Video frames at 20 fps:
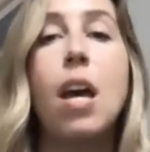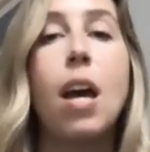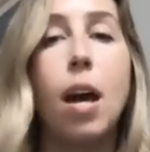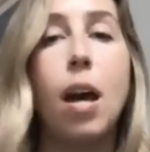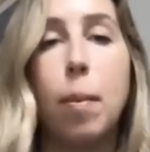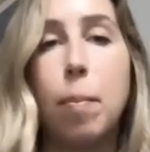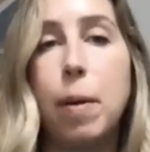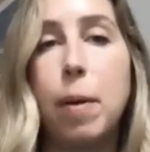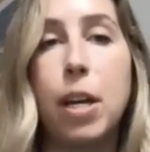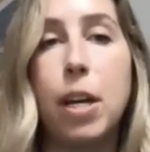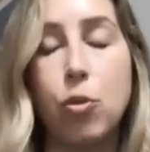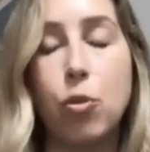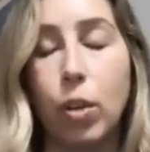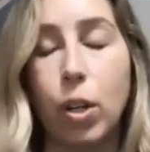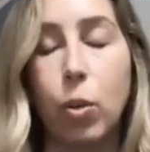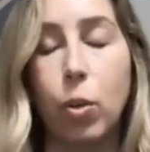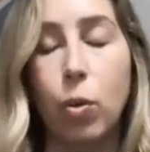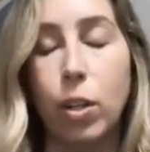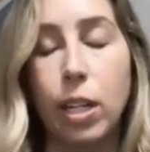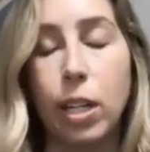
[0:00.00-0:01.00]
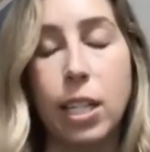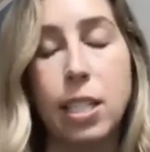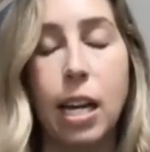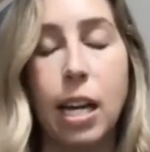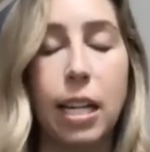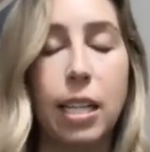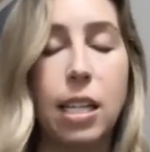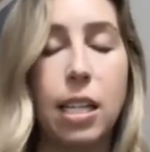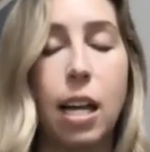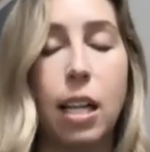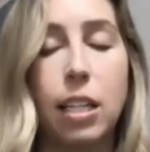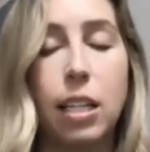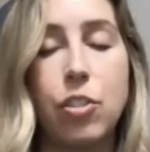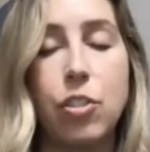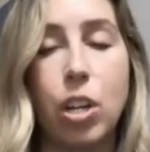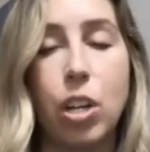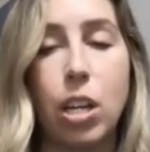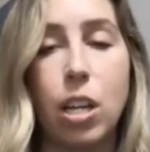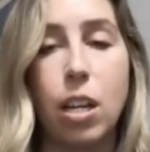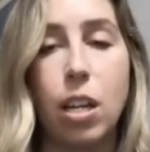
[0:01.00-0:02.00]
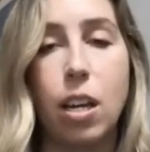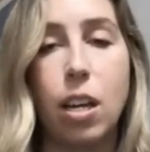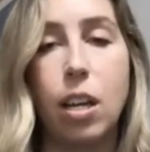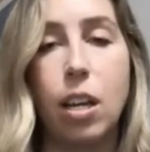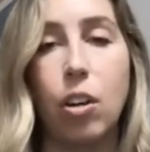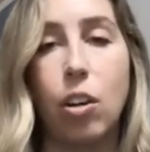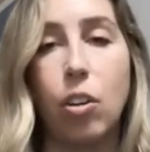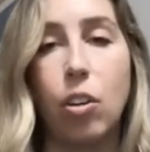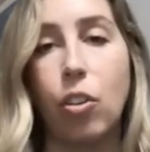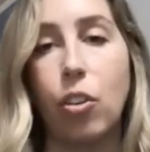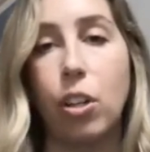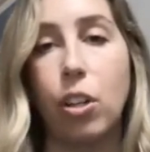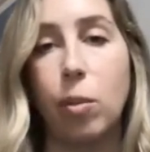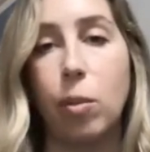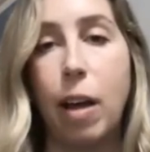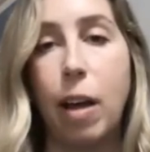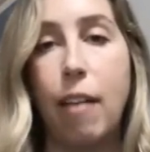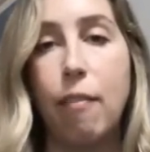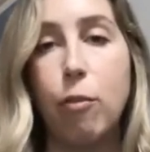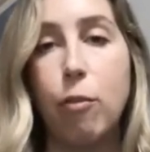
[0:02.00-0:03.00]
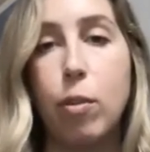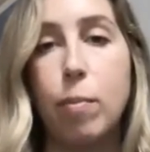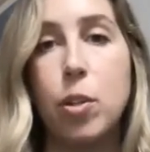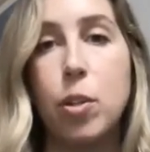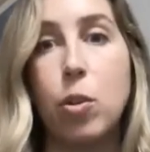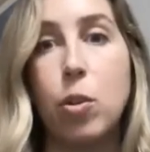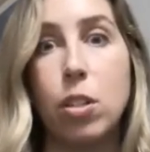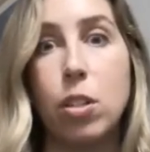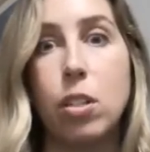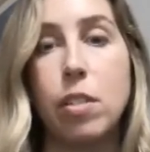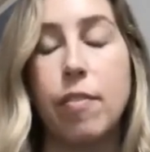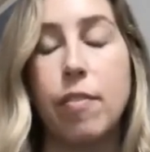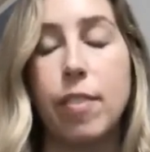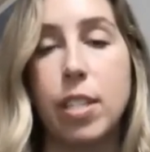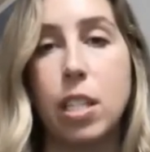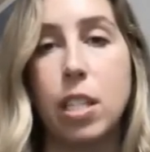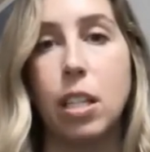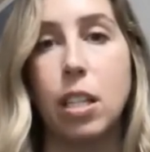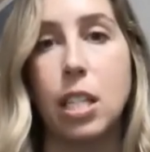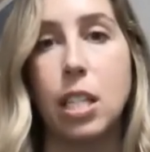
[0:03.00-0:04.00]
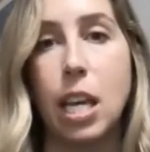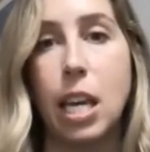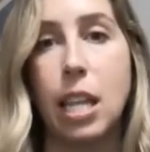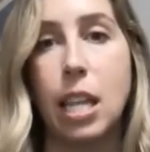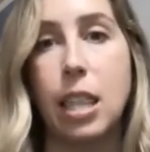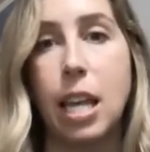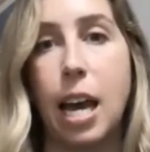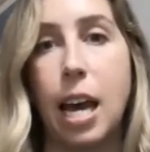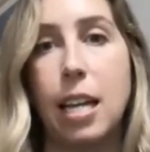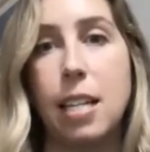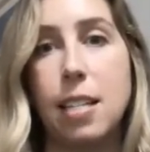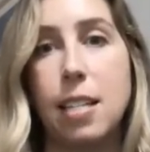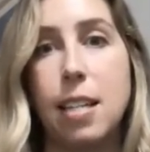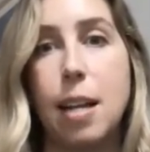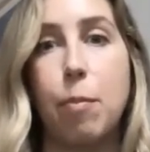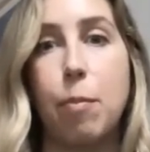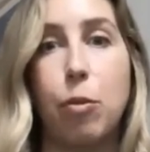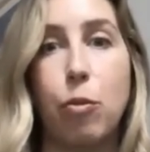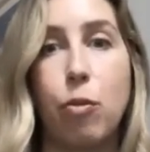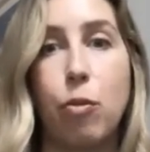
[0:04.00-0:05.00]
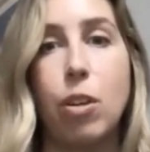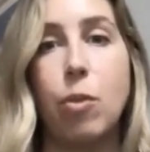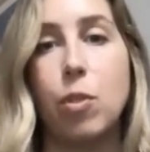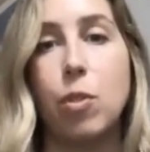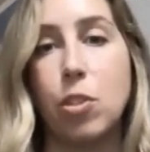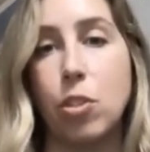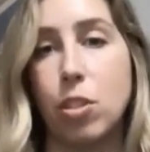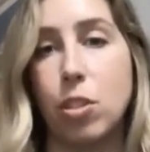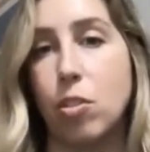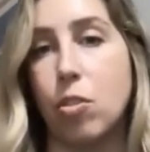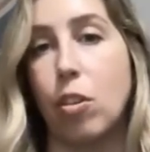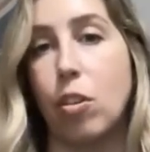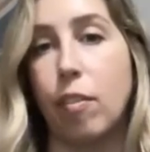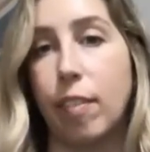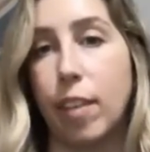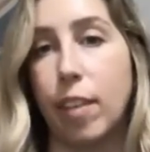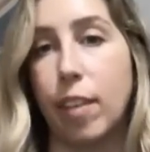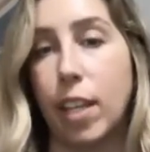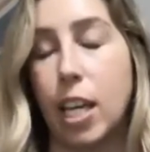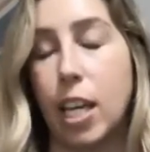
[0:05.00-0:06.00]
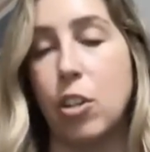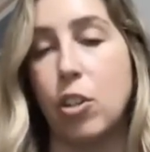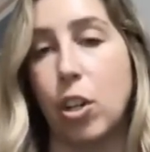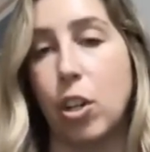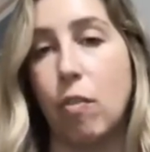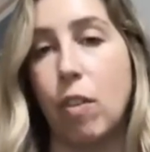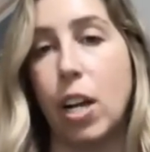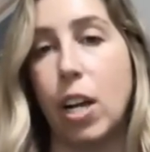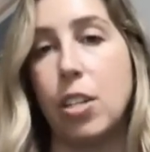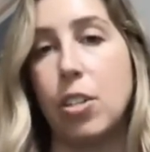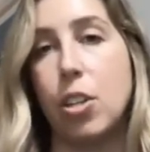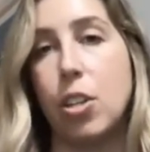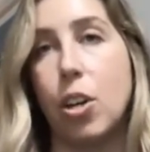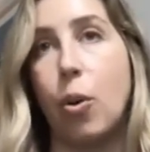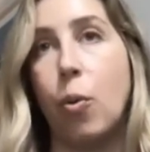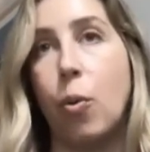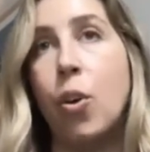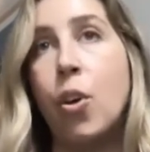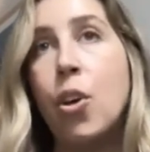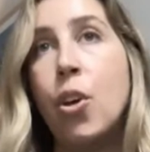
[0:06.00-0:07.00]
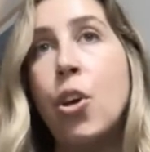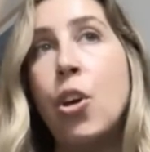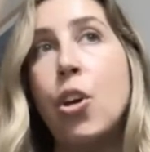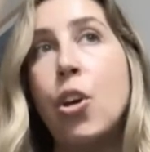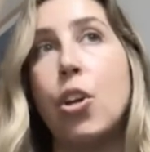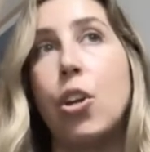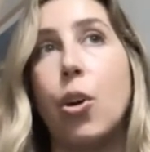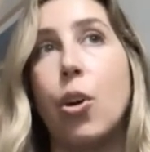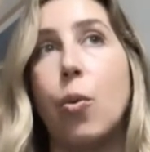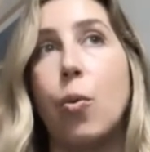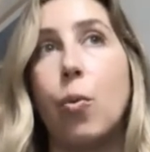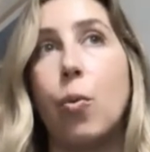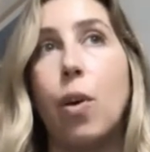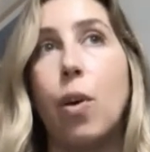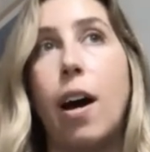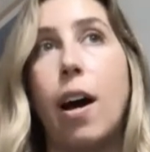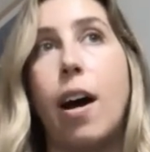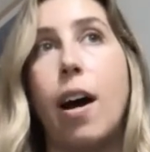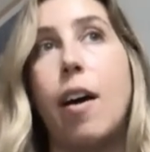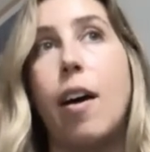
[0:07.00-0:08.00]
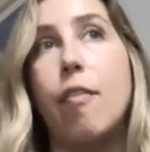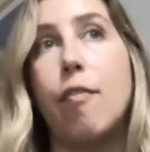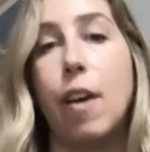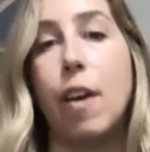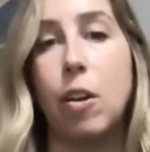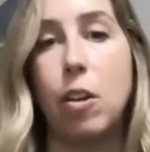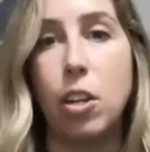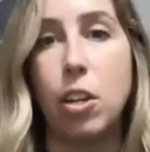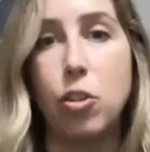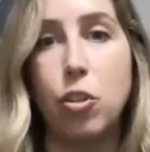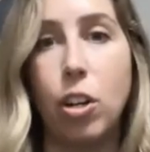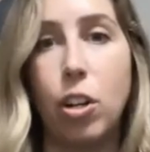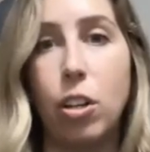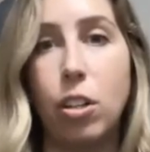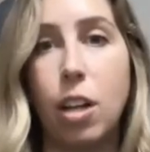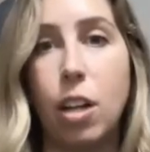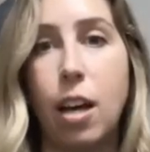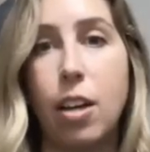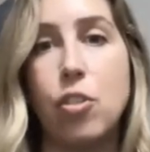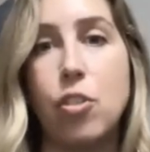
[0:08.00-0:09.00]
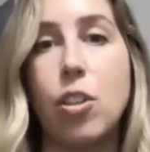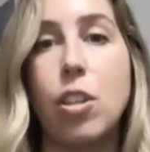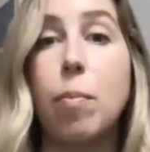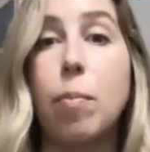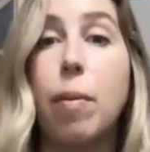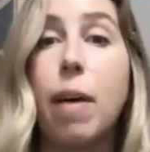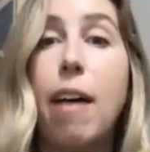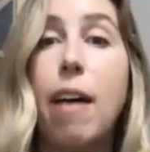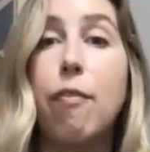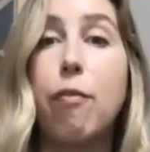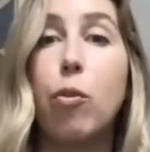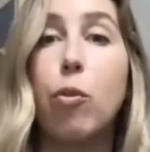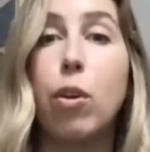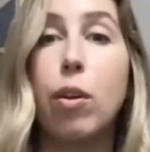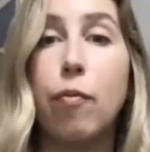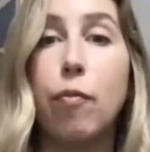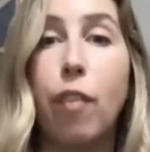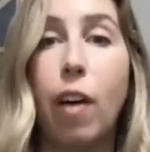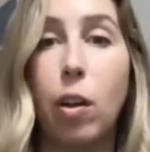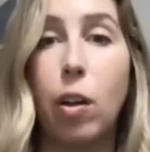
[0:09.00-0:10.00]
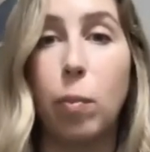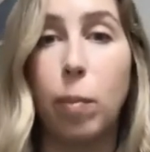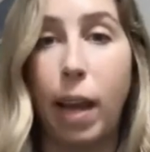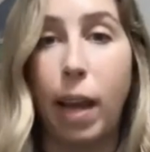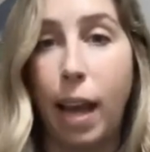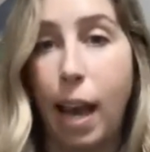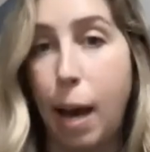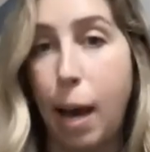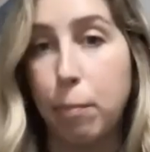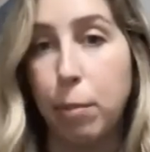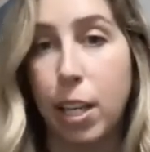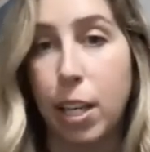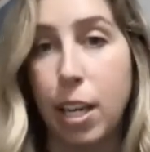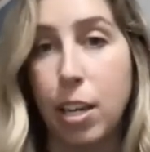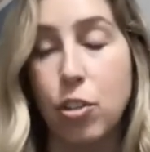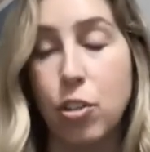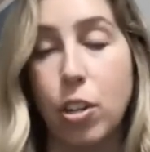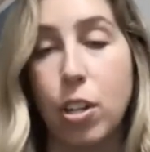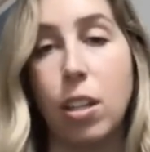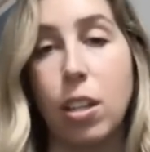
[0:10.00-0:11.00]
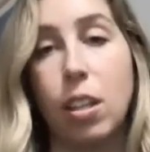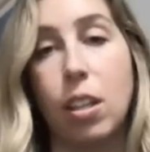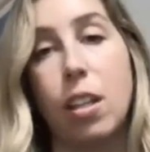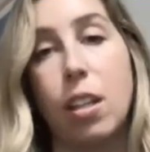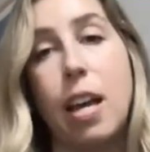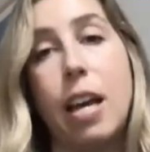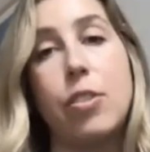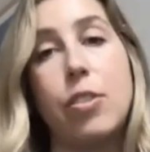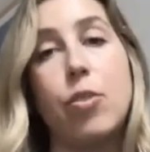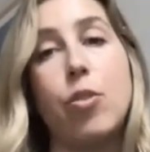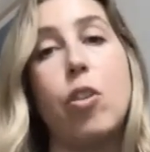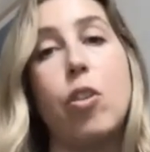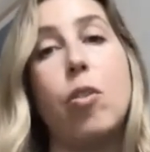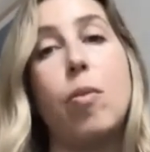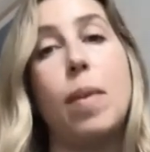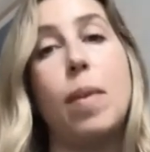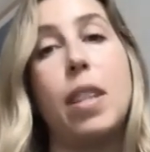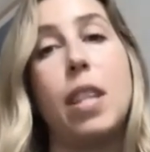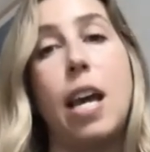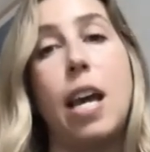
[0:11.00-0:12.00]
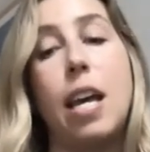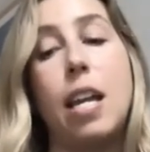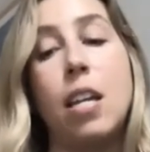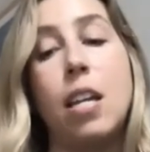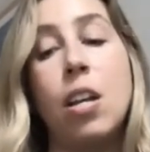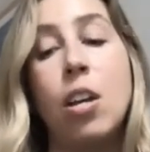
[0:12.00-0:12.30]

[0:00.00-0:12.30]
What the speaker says: pitch recording technology in our learning platform in order to facilitate that step three, which is certification, right? So, foundational knowledge in the platform followed by application in the classroom, and then,